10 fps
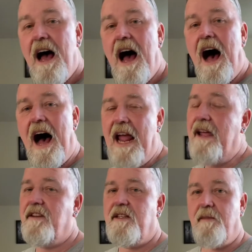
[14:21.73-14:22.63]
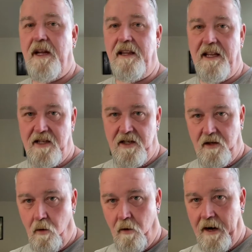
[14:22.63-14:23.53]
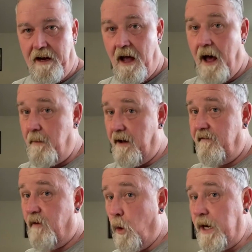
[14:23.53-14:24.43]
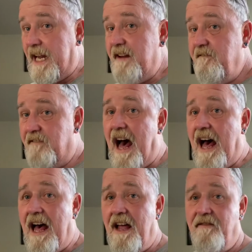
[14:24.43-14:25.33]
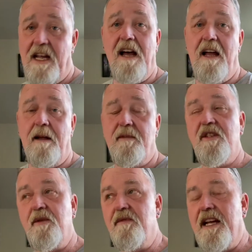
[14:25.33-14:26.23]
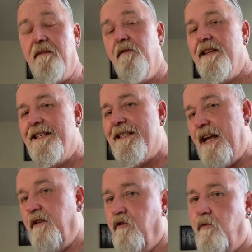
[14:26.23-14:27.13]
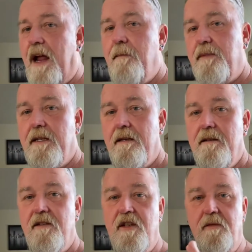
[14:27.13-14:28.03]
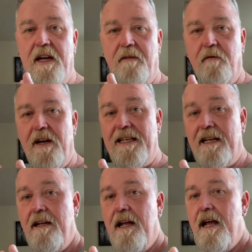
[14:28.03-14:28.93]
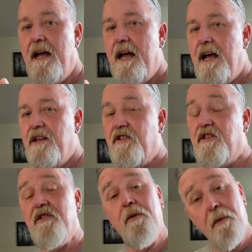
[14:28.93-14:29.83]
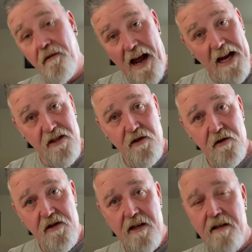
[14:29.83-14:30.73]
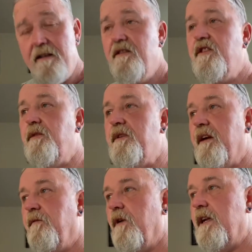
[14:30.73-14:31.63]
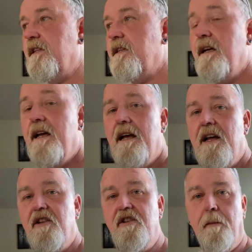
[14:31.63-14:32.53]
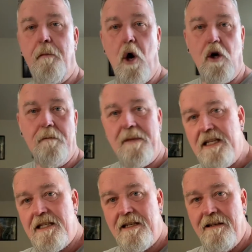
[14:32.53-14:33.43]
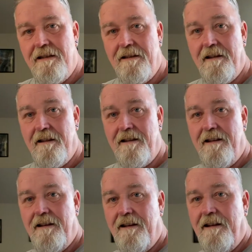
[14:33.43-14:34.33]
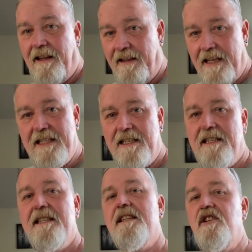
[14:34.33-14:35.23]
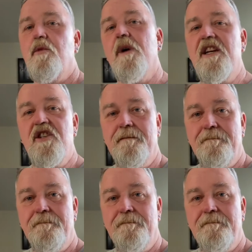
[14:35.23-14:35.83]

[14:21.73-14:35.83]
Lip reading: I have explained this story about 45 times to different sales reps, to different supervisors, to different departments, that this is the situation.